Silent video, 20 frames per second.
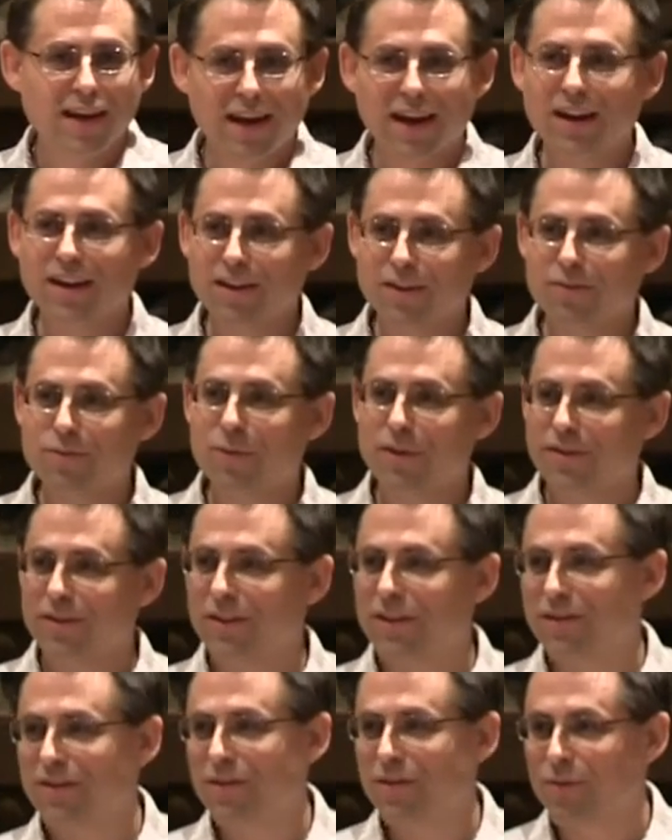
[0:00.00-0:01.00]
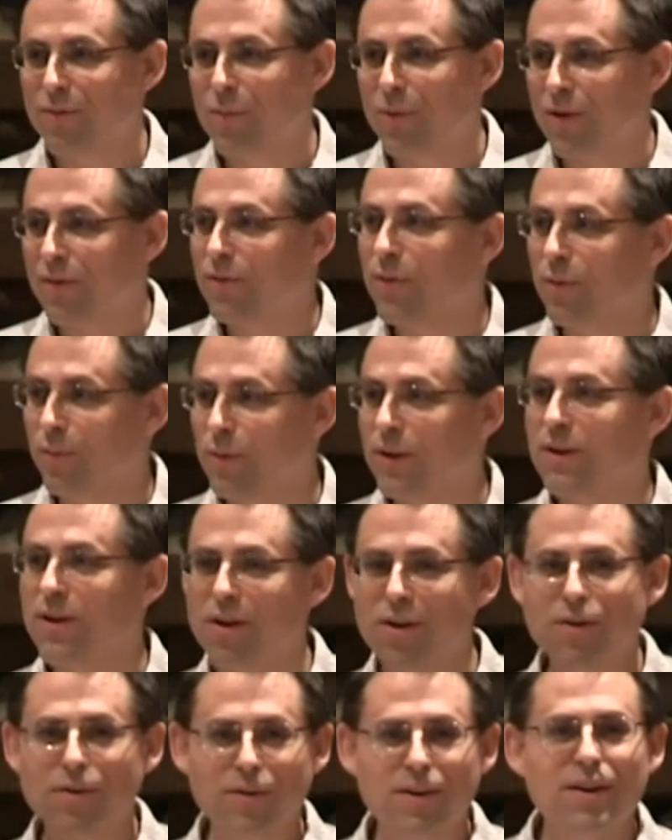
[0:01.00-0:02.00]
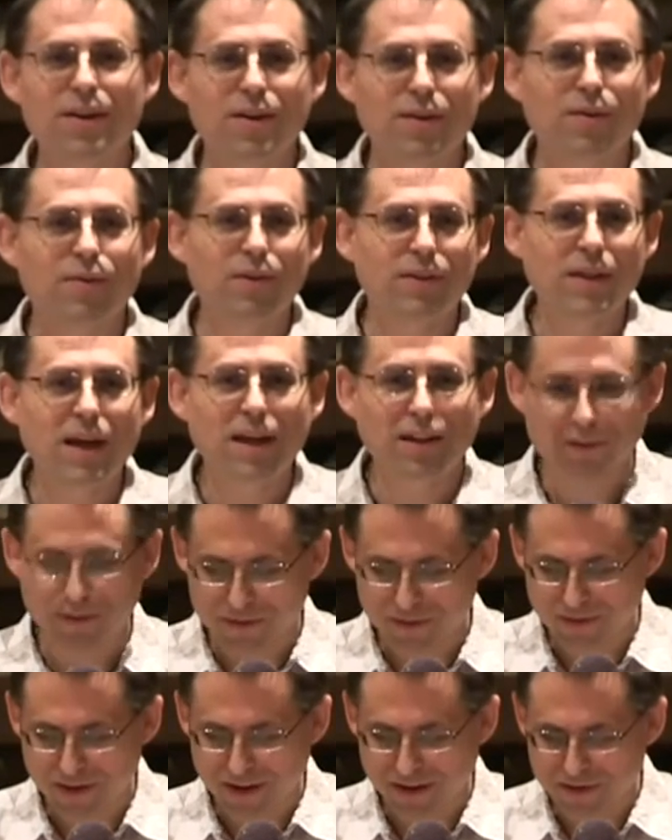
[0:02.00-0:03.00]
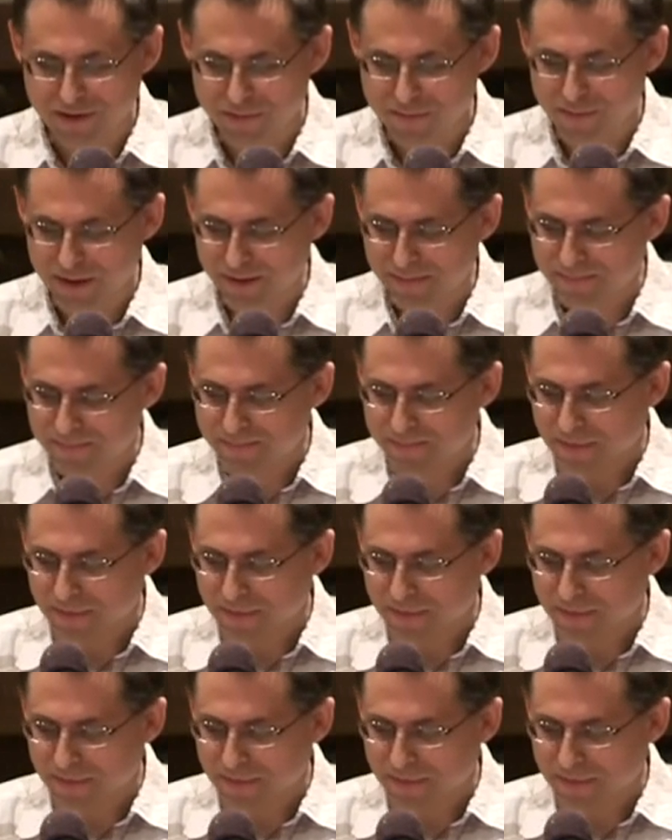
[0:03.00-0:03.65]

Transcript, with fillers: And as residents of Springfield, we know what that looks like, don't we?